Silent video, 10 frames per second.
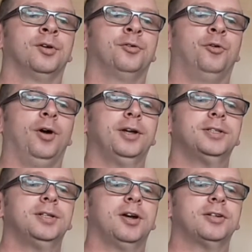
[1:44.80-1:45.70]
For as
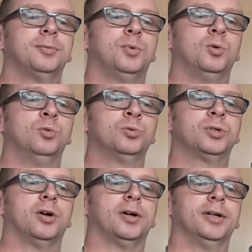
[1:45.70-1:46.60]
in Adam all
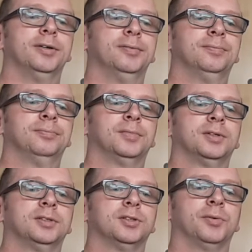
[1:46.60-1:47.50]
die,
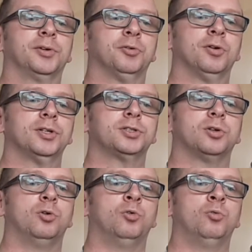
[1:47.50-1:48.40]
so in Christ
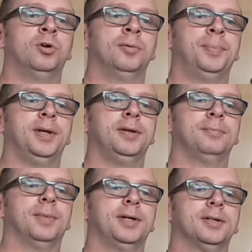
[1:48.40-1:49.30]
all will be
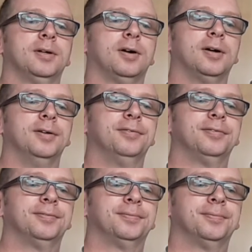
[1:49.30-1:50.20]
made alive.